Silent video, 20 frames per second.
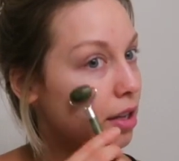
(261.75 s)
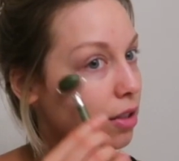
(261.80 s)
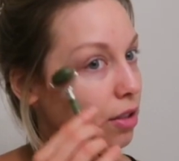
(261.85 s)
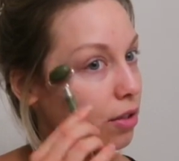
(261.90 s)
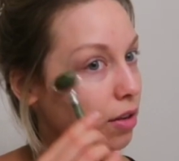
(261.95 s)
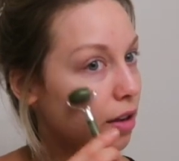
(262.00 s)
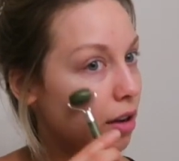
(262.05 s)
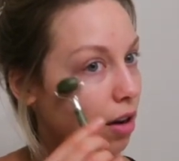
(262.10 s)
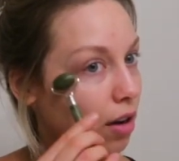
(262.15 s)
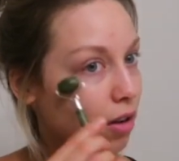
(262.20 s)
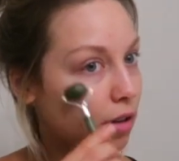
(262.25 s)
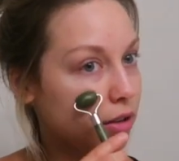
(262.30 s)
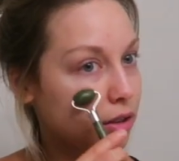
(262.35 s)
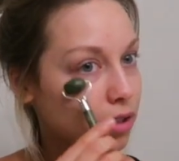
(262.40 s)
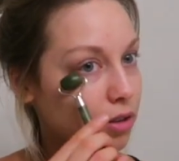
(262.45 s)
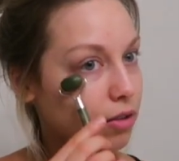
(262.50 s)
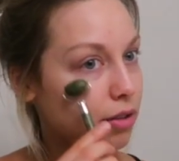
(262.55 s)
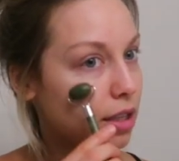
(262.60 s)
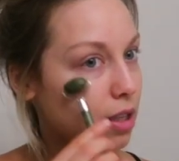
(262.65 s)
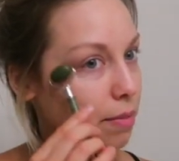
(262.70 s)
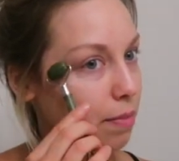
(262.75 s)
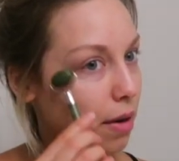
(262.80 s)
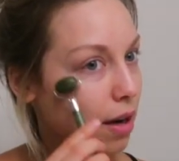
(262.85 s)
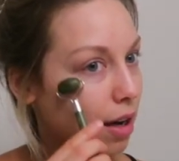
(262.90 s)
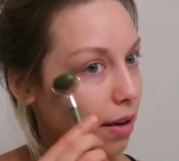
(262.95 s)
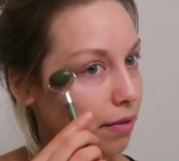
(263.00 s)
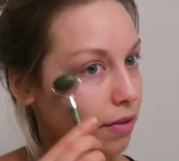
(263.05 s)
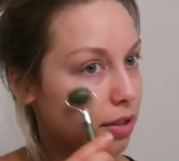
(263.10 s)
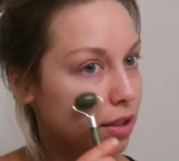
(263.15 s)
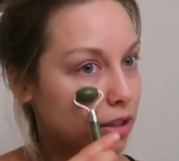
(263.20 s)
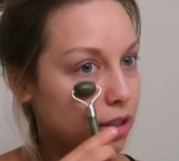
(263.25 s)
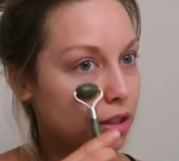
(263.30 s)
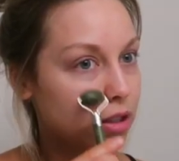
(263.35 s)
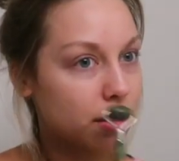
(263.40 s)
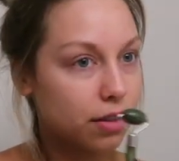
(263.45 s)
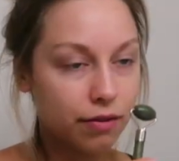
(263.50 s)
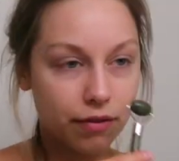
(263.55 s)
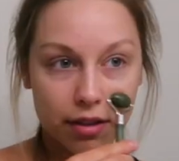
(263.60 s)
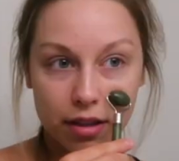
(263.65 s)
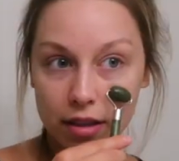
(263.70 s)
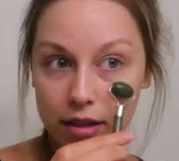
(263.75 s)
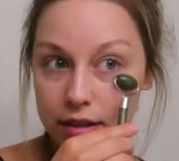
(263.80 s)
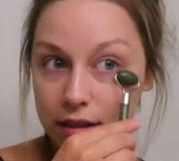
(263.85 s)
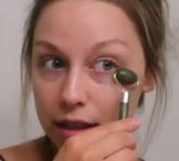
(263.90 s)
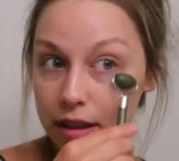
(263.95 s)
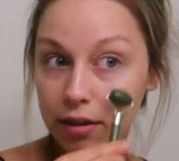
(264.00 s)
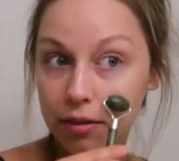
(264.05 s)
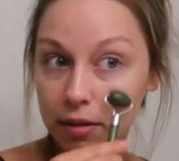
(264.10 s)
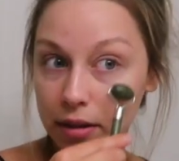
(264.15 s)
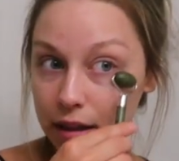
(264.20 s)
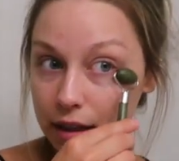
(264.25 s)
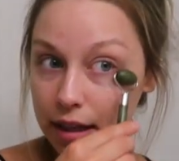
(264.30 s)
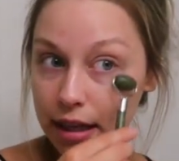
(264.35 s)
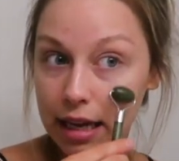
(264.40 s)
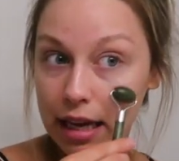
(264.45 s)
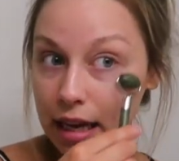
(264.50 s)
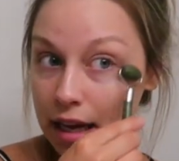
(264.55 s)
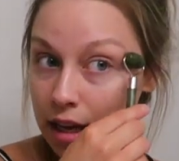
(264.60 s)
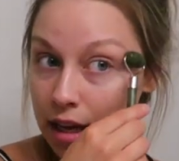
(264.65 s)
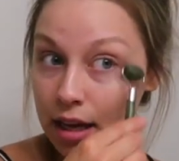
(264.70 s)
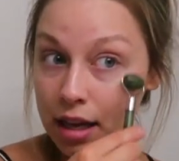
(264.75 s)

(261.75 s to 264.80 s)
so it also depuffs and just feels like really